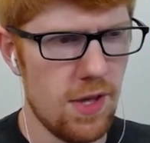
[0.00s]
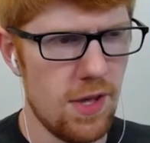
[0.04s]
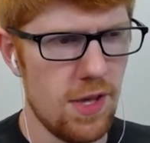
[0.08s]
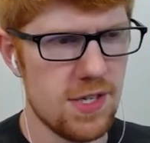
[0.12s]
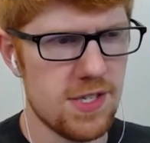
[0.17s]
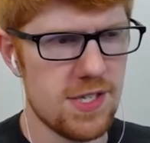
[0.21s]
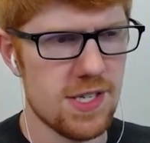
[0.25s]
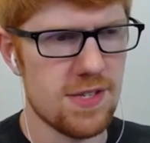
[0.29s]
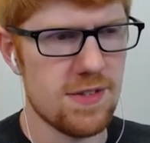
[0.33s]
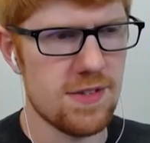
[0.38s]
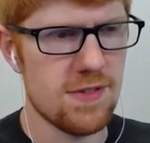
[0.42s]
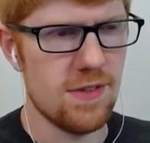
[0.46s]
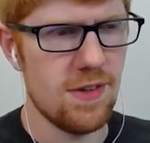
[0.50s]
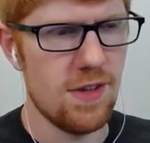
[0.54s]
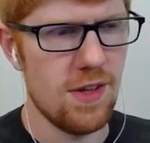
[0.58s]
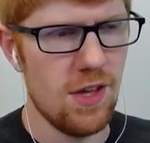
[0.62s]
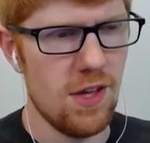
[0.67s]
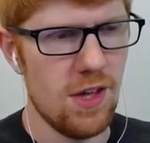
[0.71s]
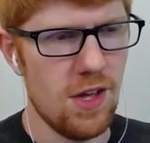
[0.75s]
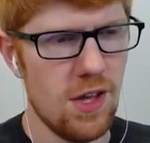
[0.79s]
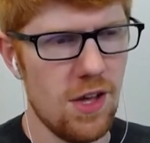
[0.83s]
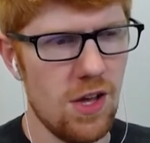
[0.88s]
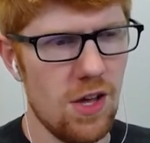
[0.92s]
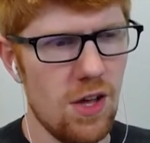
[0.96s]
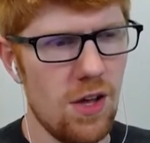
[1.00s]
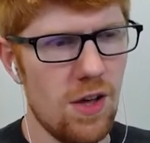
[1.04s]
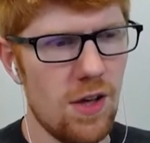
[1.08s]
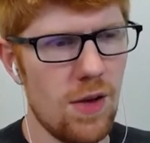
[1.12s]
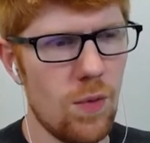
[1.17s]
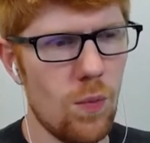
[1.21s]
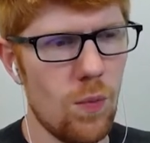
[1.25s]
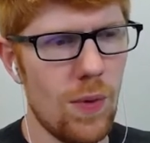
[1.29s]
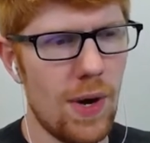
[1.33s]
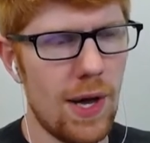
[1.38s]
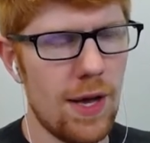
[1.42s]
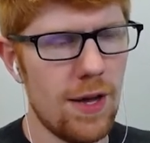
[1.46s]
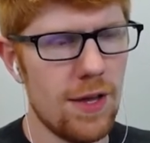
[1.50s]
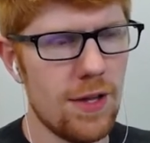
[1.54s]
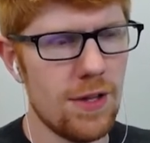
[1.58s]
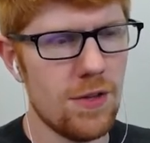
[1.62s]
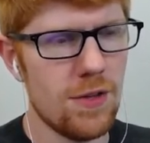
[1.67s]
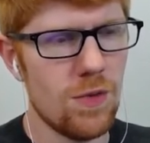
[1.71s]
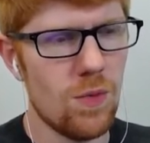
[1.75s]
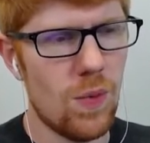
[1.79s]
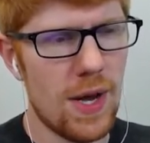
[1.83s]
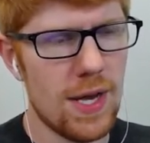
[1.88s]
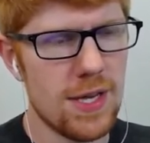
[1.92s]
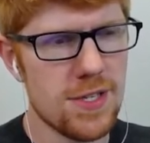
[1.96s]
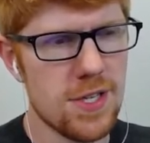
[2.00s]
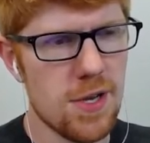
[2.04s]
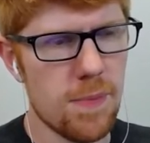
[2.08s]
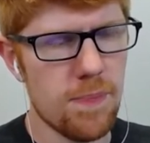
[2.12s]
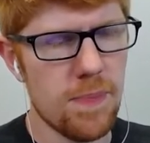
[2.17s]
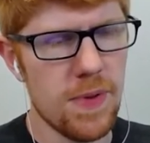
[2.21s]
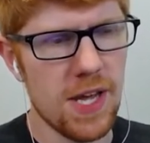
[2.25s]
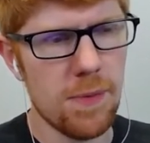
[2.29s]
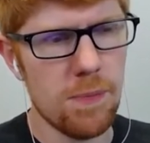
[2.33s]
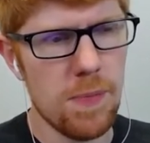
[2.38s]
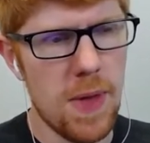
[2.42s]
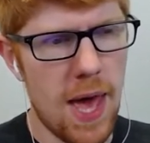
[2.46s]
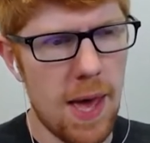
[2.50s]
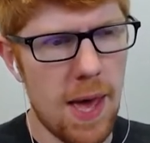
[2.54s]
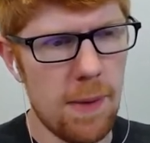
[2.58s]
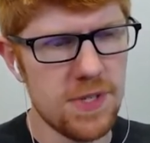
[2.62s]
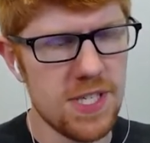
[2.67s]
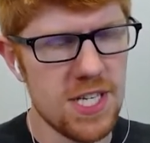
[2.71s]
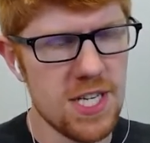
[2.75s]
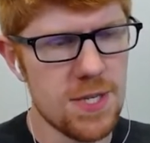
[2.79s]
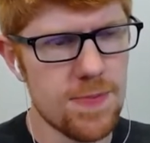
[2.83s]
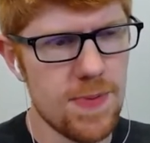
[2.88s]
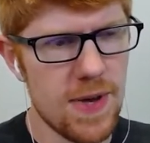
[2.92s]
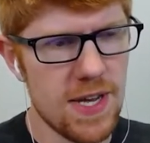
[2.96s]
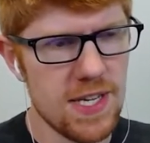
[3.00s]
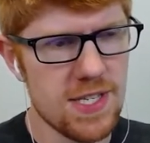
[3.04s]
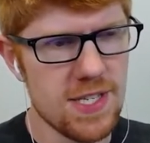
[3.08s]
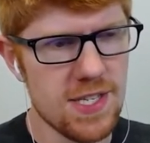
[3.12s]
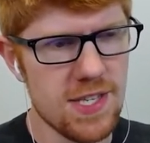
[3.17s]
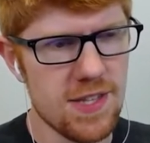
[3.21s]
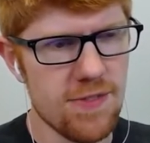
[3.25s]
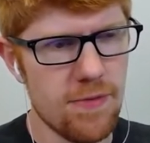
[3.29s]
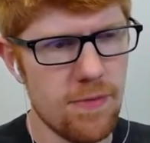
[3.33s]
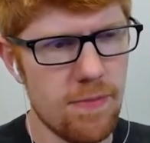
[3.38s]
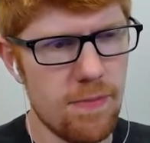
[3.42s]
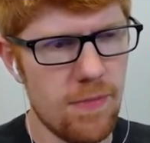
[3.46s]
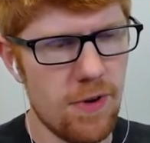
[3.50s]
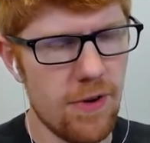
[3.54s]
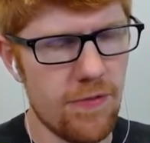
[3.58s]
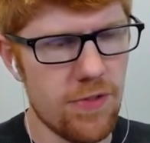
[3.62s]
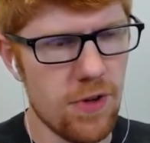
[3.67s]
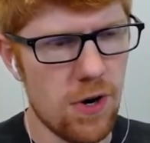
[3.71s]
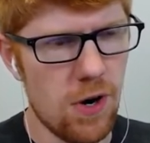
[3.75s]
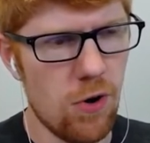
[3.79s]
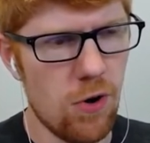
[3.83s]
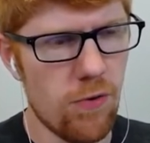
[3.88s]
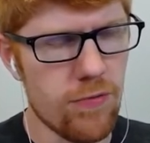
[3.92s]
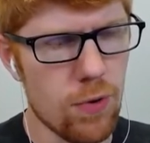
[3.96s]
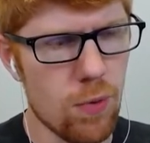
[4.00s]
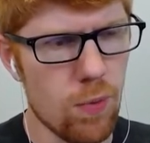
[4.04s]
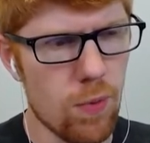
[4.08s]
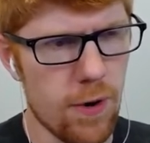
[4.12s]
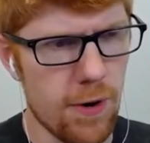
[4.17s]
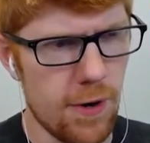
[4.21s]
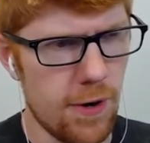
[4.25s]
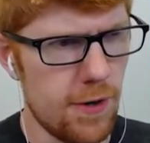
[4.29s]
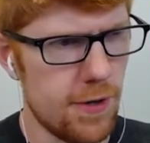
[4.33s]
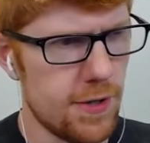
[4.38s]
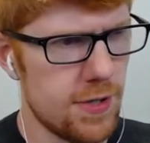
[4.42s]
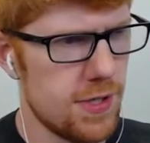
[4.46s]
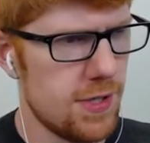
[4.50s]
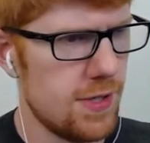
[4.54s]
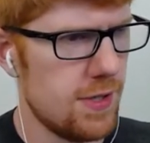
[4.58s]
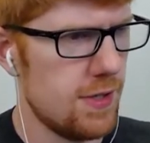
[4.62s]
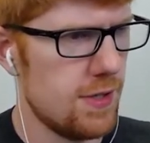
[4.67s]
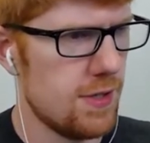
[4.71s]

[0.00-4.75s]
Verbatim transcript: Is this? What? Why is there big empty spaces of the overworld?